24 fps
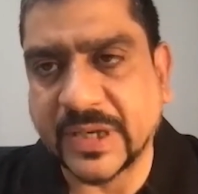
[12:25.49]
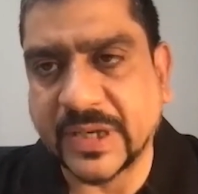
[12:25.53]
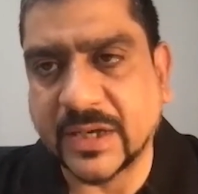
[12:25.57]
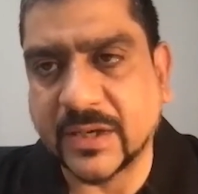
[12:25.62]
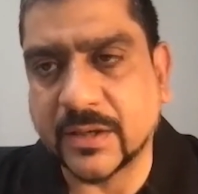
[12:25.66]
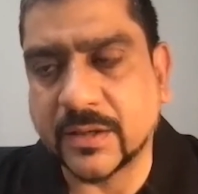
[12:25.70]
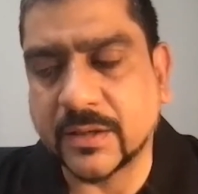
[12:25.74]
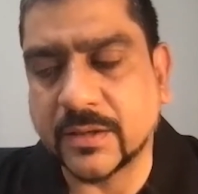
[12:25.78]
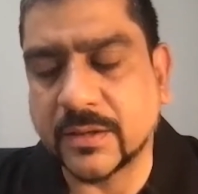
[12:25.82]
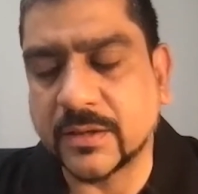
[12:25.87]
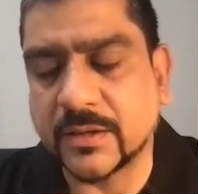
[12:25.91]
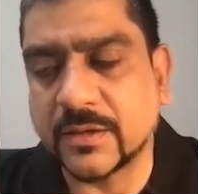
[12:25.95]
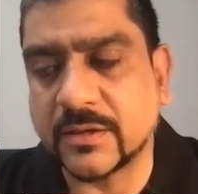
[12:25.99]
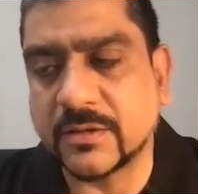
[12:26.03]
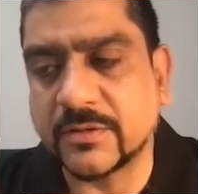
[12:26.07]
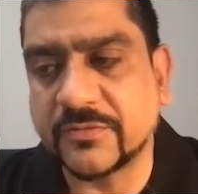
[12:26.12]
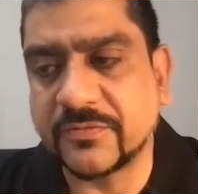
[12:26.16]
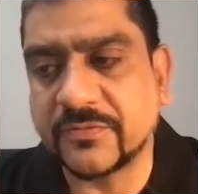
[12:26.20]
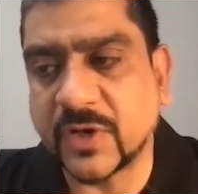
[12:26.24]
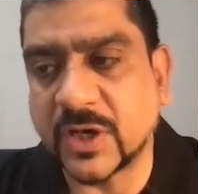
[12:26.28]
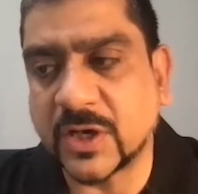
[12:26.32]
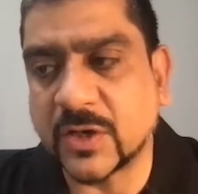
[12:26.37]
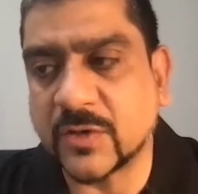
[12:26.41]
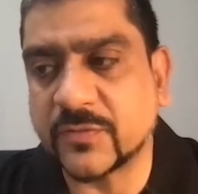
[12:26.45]

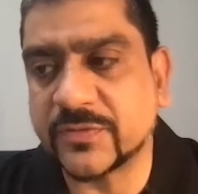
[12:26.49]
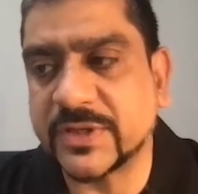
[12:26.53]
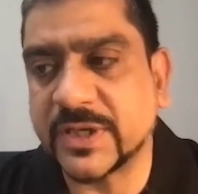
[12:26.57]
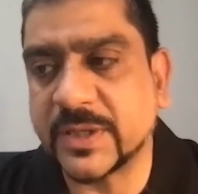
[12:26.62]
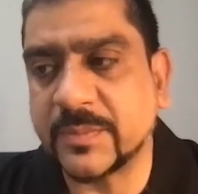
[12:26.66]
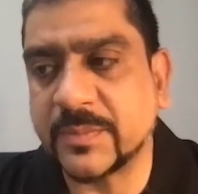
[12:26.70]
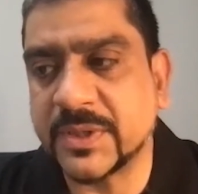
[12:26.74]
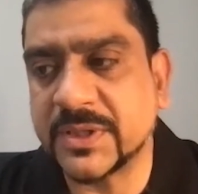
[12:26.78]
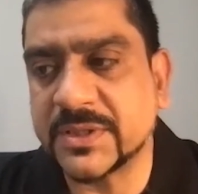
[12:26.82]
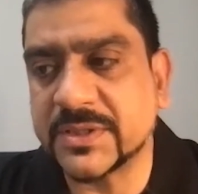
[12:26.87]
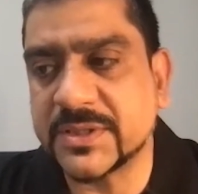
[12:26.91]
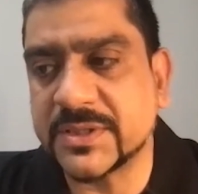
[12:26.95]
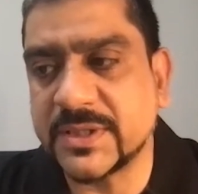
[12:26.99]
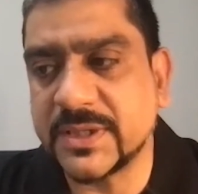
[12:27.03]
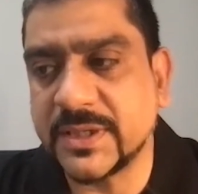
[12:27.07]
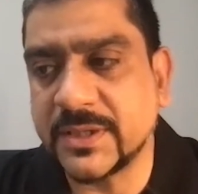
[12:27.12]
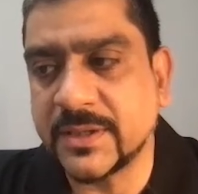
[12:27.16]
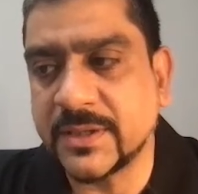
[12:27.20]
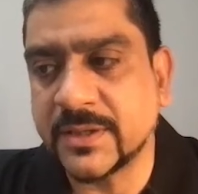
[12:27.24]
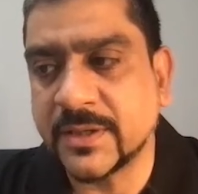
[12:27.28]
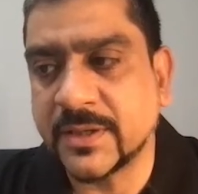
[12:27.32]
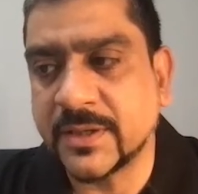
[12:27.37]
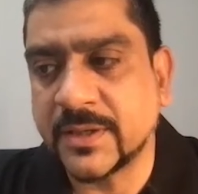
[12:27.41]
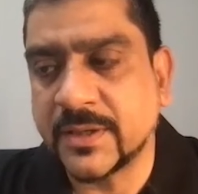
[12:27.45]
One of them is
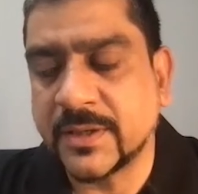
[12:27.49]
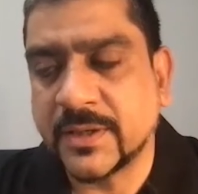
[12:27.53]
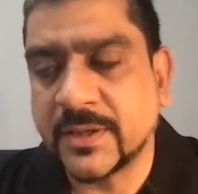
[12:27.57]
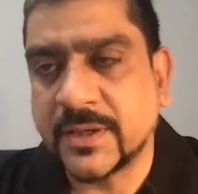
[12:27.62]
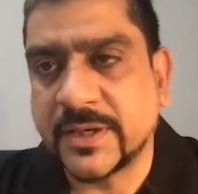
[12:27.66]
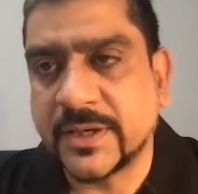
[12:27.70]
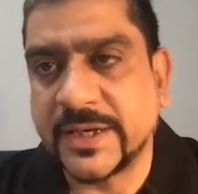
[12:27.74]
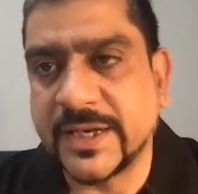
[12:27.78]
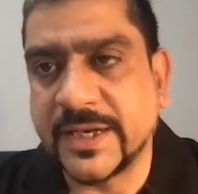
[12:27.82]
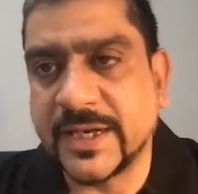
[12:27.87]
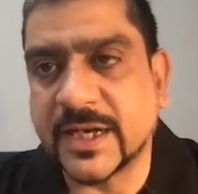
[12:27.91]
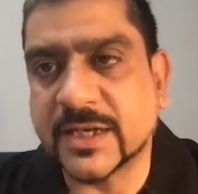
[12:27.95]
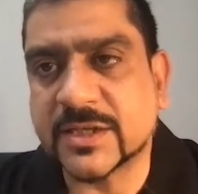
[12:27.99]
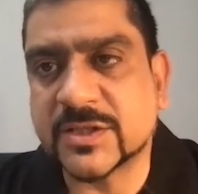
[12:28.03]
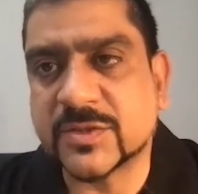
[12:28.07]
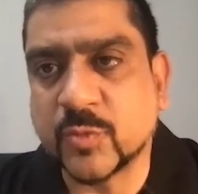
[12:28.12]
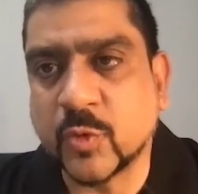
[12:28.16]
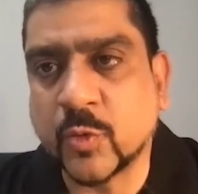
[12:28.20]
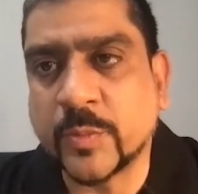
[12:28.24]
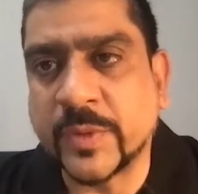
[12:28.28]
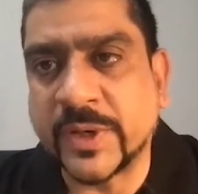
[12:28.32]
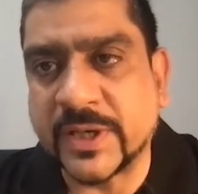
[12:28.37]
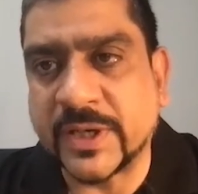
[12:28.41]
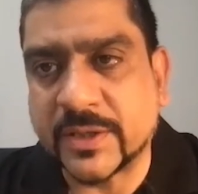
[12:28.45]
the DX
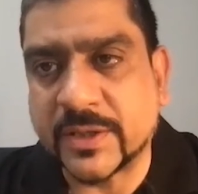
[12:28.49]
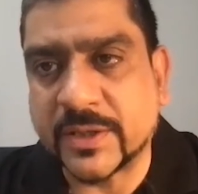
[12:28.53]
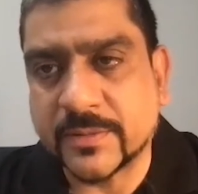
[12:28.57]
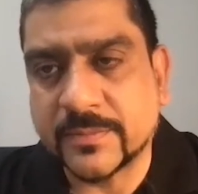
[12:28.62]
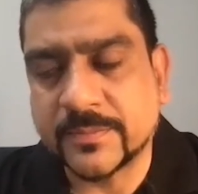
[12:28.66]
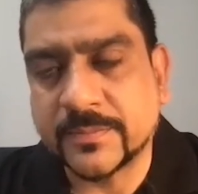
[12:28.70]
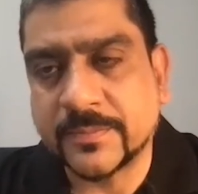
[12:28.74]
movement.